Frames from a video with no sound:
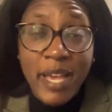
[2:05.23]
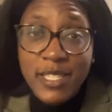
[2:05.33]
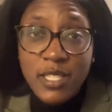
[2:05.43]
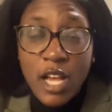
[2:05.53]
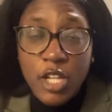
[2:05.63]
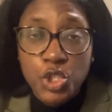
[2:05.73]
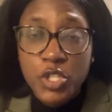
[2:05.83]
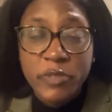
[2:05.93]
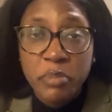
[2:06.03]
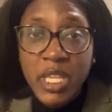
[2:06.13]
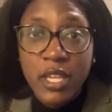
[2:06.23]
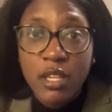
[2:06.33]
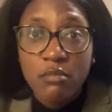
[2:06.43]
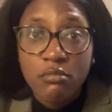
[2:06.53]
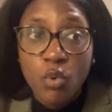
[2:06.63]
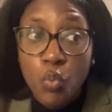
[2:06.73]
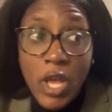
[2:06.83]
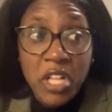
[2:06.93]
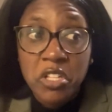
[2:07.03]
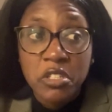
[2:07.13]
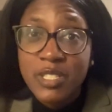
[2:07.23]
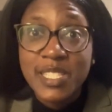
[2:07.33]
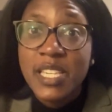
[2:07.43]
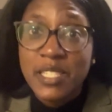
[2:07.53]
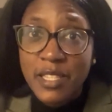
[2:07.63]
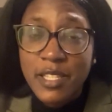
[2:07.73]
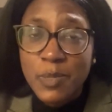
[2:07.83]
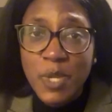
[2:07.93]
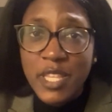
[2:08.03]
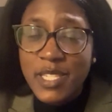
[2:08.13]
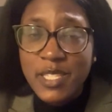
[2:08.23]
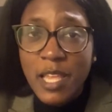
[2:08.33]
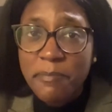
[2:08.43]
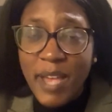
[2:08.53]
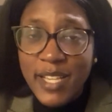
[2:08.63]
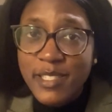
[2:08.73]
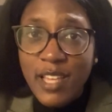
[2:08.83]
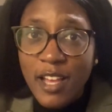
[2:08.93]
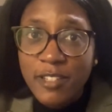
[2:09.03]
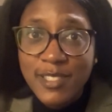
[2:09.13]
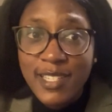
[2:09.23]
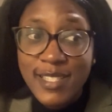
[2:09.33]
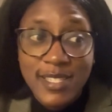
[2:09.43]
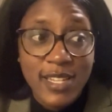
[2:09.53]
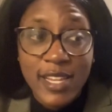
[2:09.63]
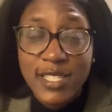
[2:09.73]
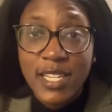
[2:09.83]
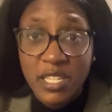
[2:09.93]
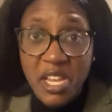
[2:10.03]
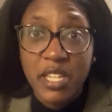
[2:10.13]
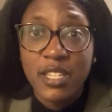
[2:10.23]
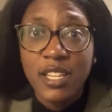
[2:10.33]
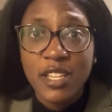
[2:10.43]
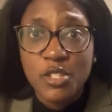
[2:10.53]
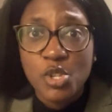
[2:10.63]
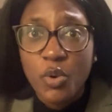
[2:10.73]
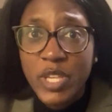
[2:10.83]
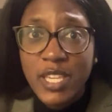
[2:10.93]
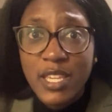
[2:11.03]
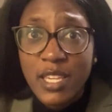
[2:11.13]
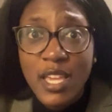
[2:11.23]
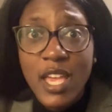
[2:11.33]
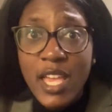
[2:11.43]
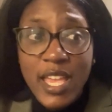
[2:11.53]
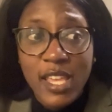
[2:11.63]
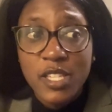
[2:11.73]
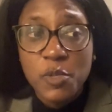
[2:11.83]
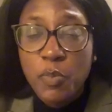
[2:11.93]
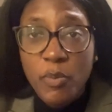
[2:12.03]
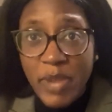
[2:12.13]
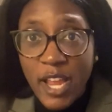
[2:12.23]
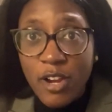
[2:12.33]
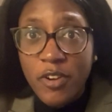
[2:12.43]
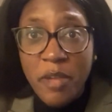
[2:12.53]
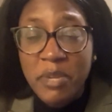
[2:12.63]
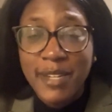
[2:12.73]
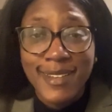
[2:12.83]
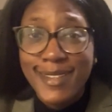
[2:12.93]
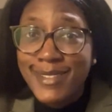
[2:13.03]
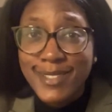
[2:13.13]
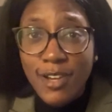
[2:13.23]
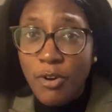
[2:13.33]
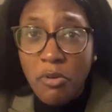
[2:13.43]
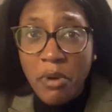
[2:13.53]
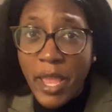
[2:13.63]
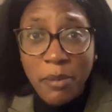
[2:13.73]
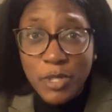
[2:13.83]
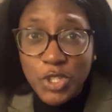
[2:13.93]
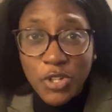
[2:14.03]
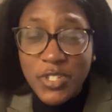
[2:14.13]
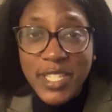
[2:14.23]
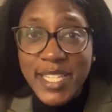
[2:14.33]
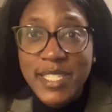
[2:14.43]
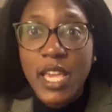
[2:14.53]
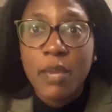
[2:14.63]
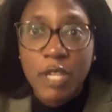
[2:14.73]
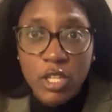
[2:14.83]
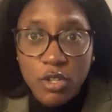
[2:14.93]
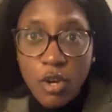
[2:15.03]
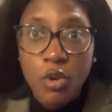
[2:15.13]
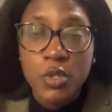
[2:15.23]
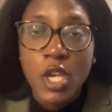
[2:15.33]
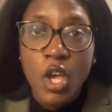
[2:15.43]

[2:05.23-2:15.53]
mascot just being well seasoned, this being the same mascot since 1990. And so he is prepared. I mean, he is no amateur to this game. He knows